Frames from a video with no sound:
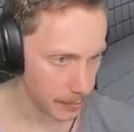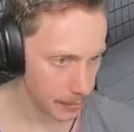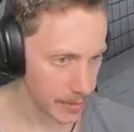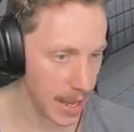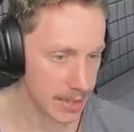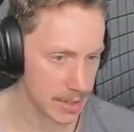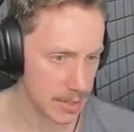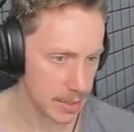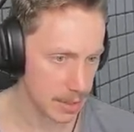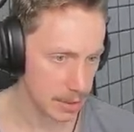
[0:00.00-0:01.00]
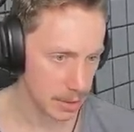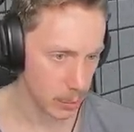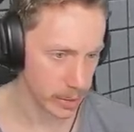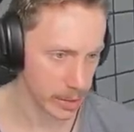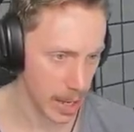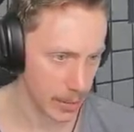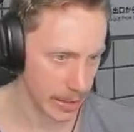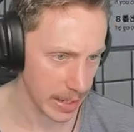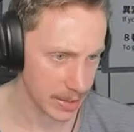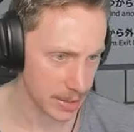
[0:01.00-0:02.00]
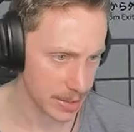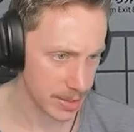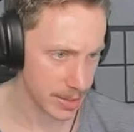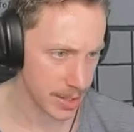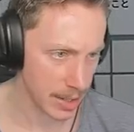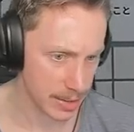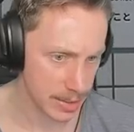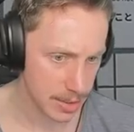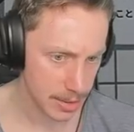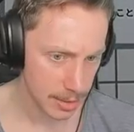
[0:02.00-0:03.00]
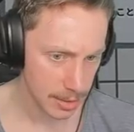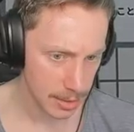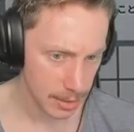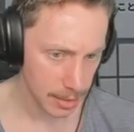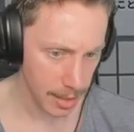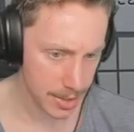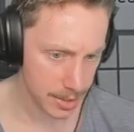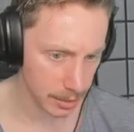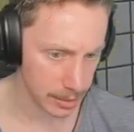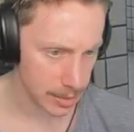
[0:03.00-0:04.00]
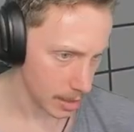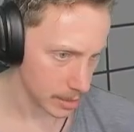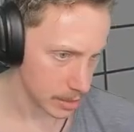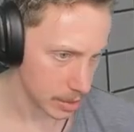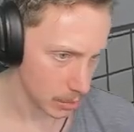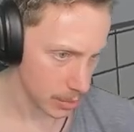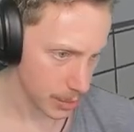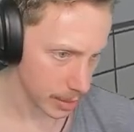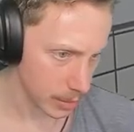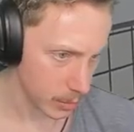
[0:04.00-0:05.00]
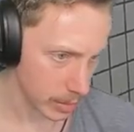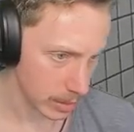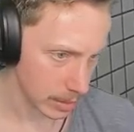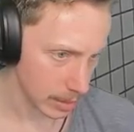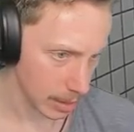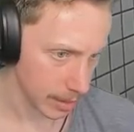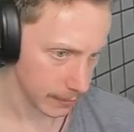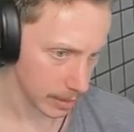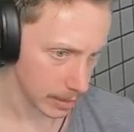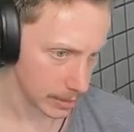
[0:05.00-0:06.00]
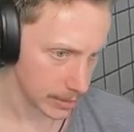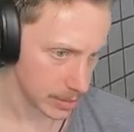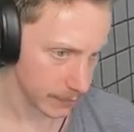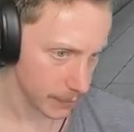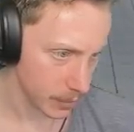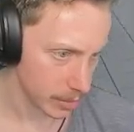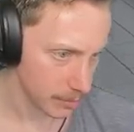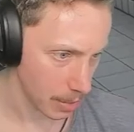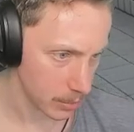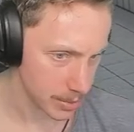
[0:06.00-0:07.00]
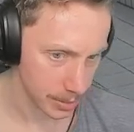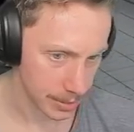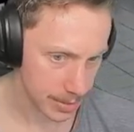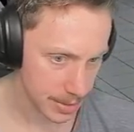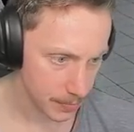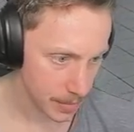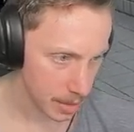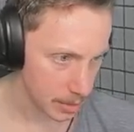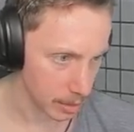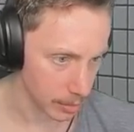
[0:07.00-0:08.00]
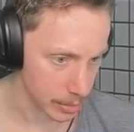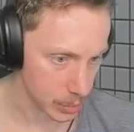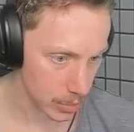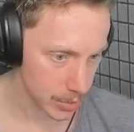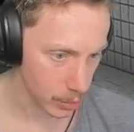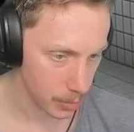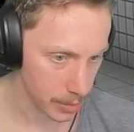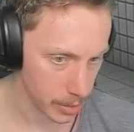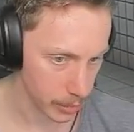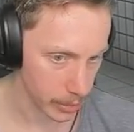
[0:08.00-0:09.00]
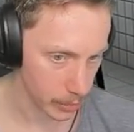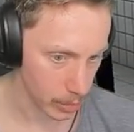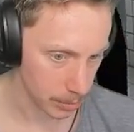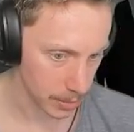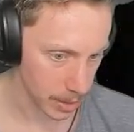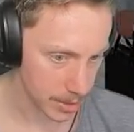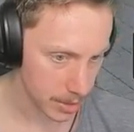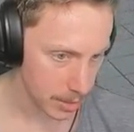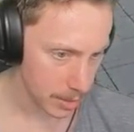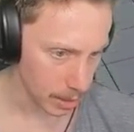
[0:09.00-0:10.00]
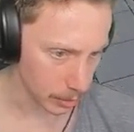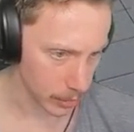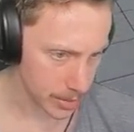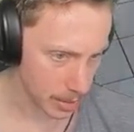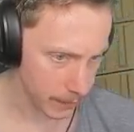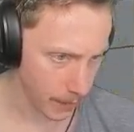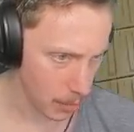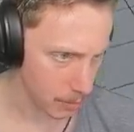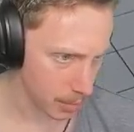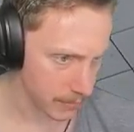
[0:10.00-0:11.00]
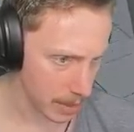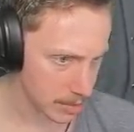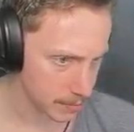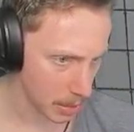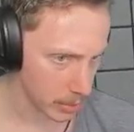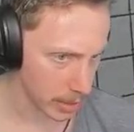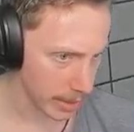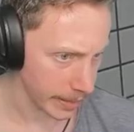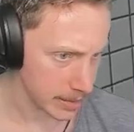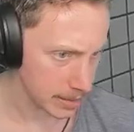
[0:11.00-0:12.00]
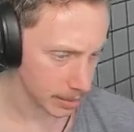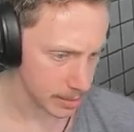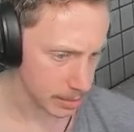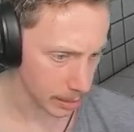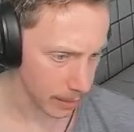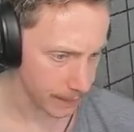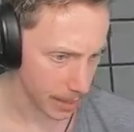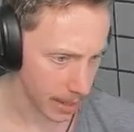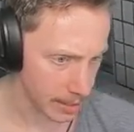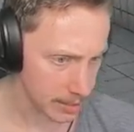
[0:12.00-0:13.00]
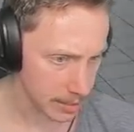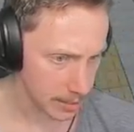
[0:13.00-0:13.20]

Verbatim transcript: Yes! We are now at exit six. Excellent. I don't think we have any differing posters. No, the doors are open or in the wrong place. Hello, the surf, phone, briefcase, boner. Excellent. Love that.